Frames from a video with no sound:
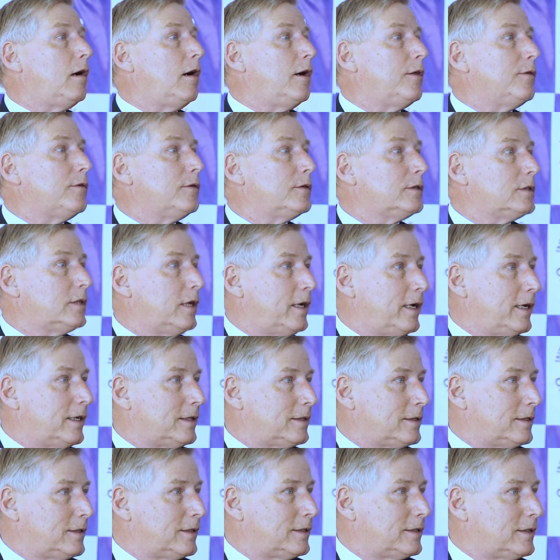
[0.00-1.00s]
other
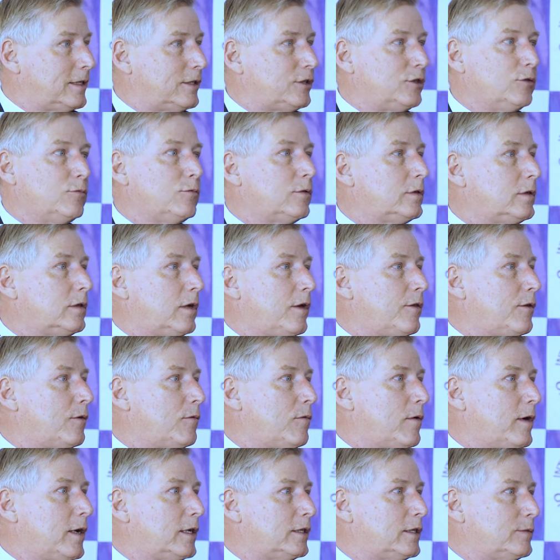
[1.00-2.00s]
sciences that you wouldn't
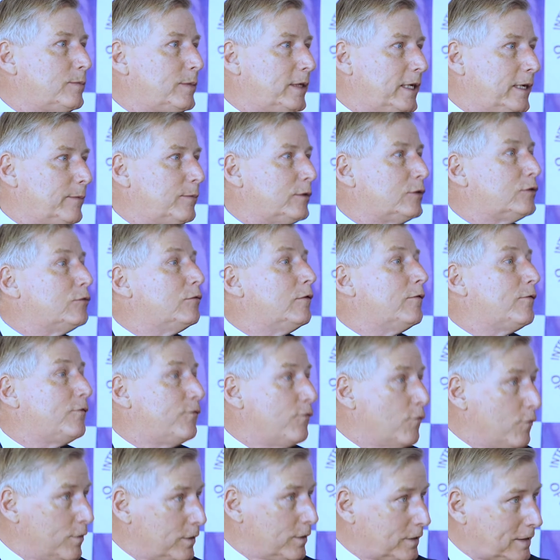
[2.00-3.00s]
otherwise be able to
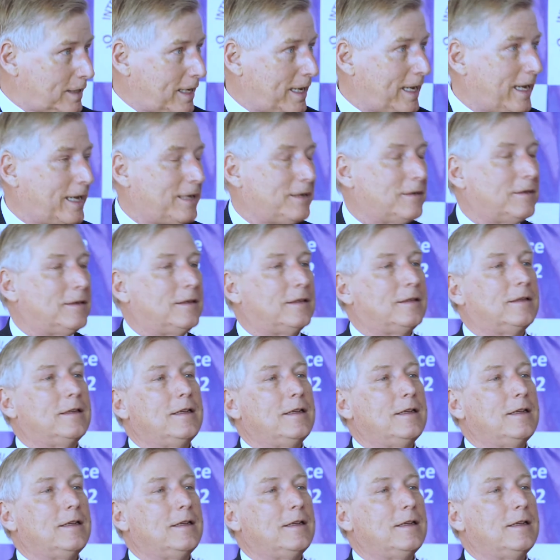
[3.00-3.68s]
afford to add on.